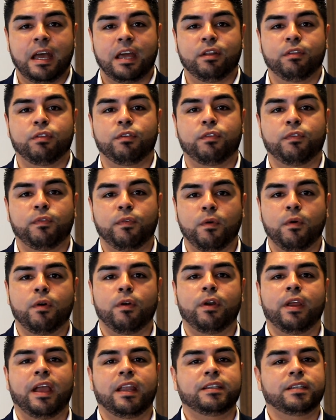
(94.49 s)
out of the
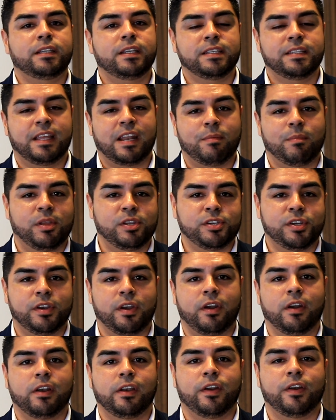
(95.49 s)
4 entities that I mentioned
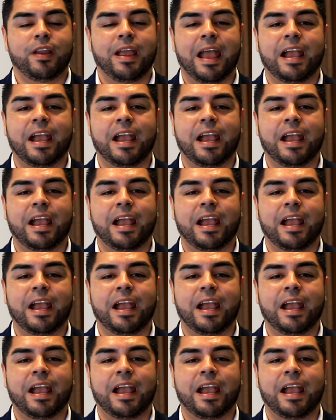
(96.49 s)
earlier